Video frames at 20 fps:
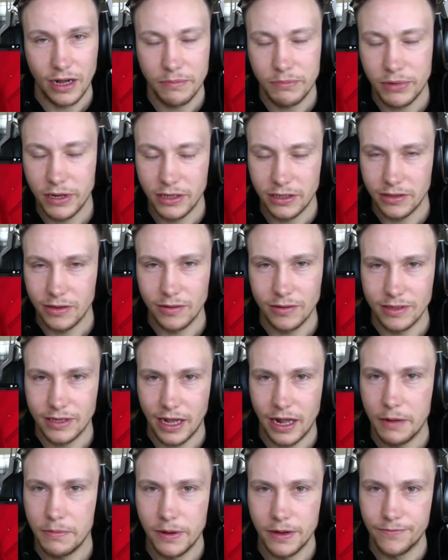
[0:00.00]
play songs
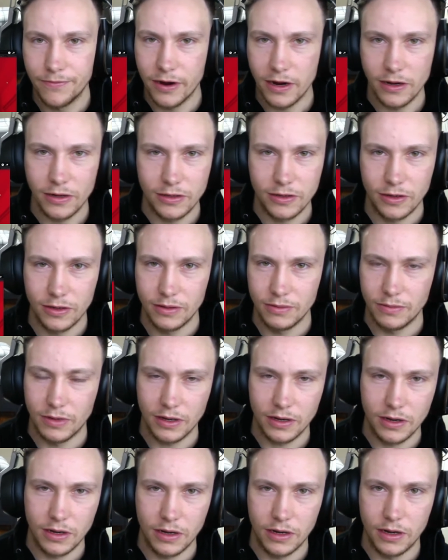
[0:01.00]
that I played reggaeton in my
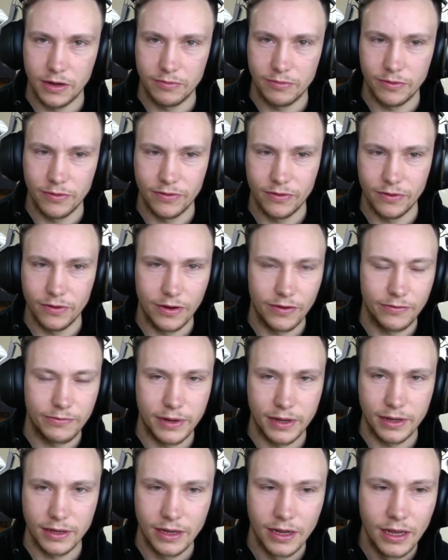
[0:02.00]
car before. I've
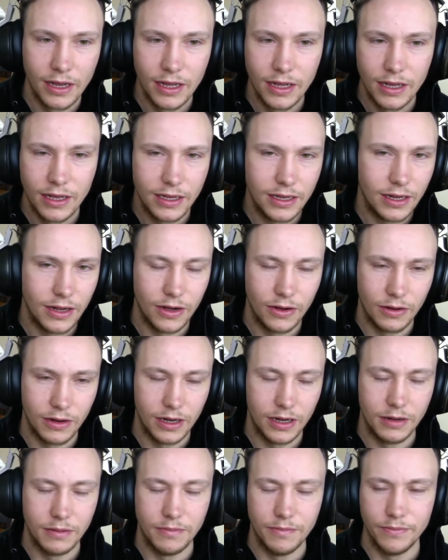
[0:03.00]
played, you know,
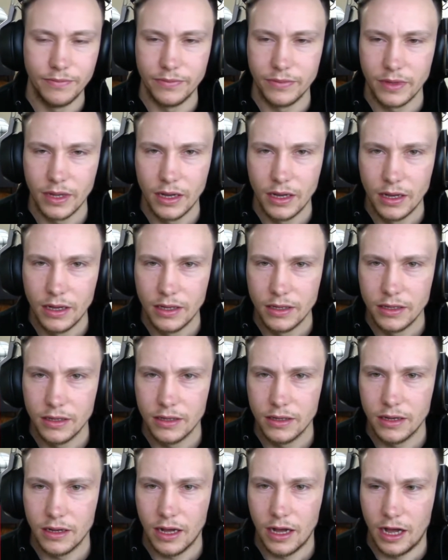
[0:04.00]
um,
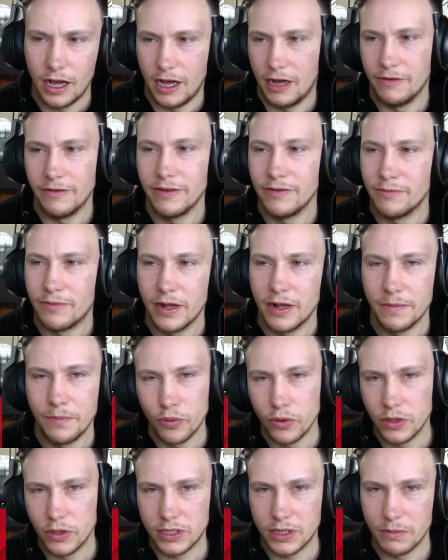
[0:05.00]
I've even played
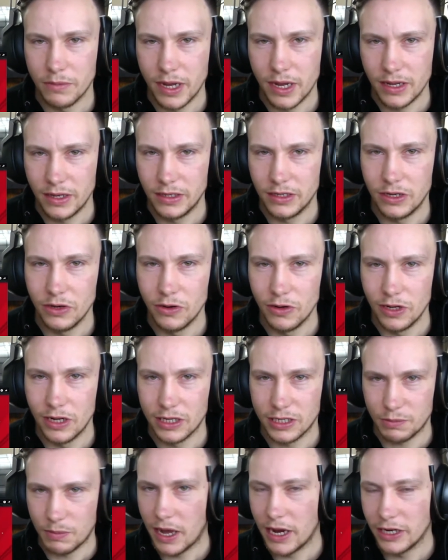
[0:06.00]
Boys to Men doing the
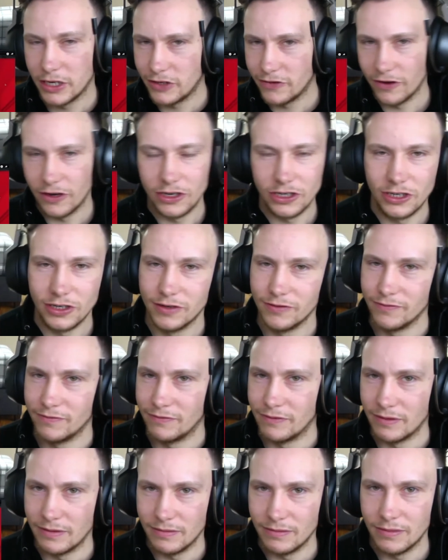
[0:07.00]
Spanish version of
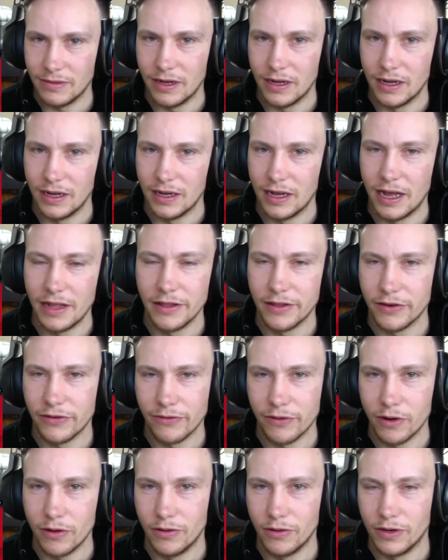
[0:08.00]
uh, End of the
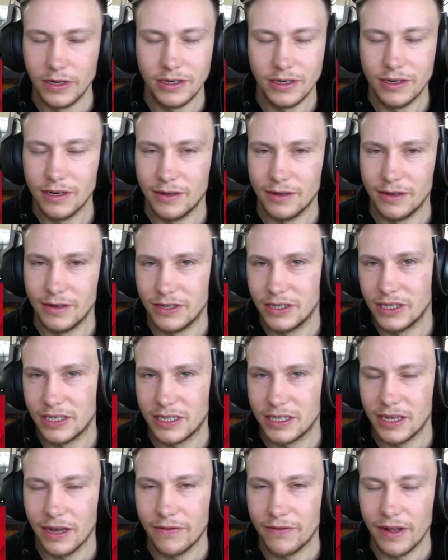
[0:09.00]
Road. You know, just
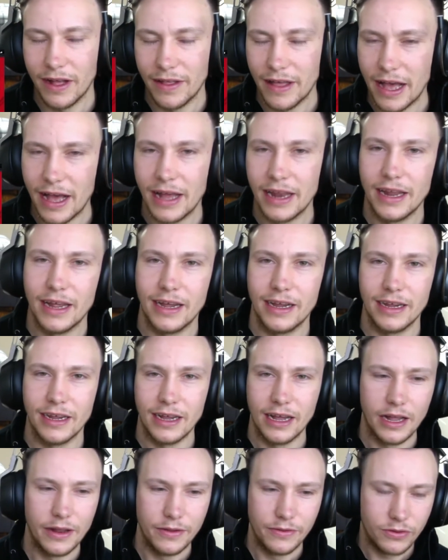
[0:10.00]
stuff like that. Like
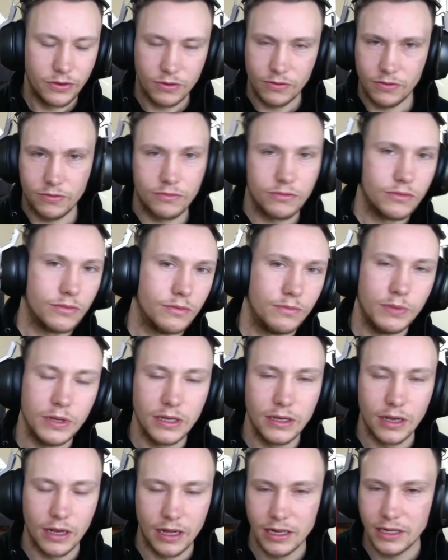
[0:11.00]
and
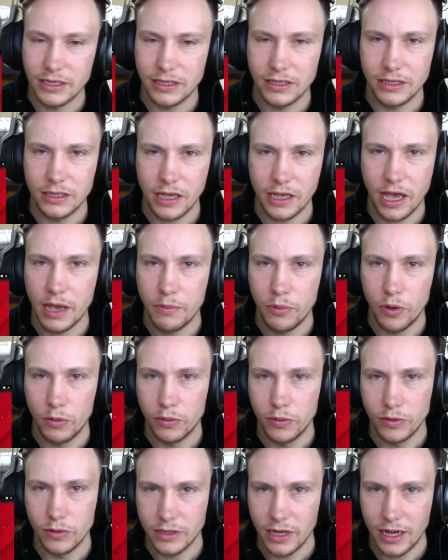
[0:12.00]
be, I listen to K-pop
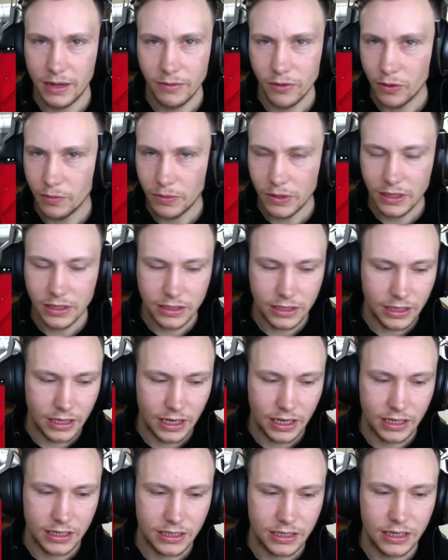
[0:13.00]
all the time. I've got B T
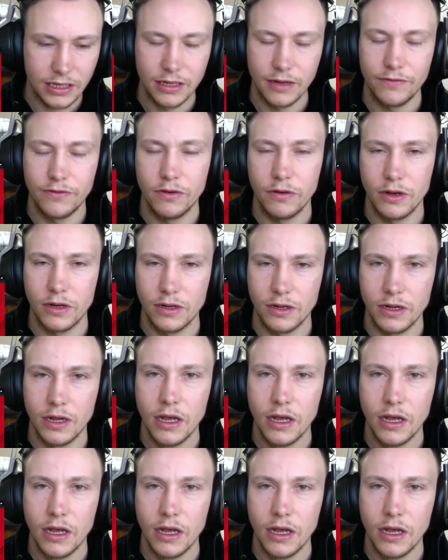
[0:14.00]
S and a few other